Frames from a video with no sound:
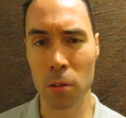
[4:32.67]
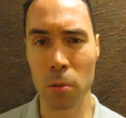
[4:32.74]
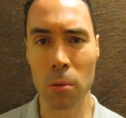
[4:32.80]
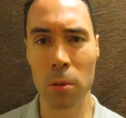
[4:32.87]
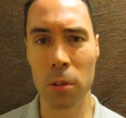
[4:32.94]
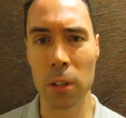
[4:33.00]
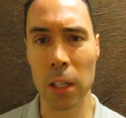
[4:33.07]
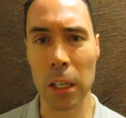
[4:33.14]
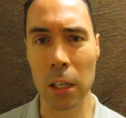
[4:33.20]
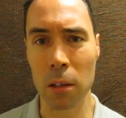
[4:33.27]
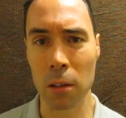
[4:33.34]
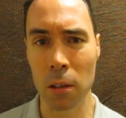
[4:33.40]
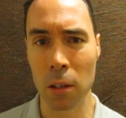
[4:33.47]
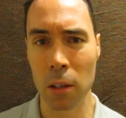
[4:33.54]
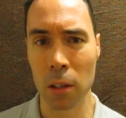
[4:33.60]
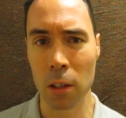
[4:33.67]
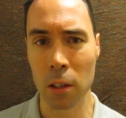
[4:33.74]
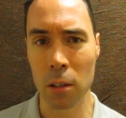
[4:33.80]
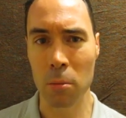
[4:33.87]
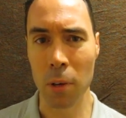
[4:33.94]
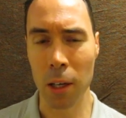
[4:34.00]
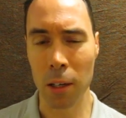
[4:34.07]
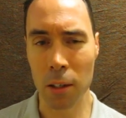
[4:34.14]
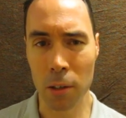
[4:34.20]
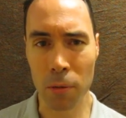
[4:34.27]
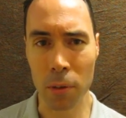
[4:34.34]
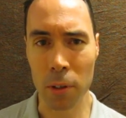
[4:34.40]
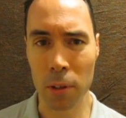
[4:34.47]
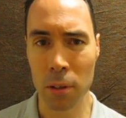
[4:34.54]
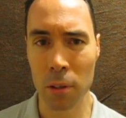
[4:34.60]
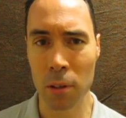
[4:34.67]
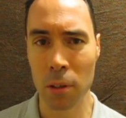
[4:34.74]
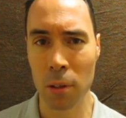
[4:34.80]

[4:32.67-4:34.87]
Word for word: tools needed to make a difference.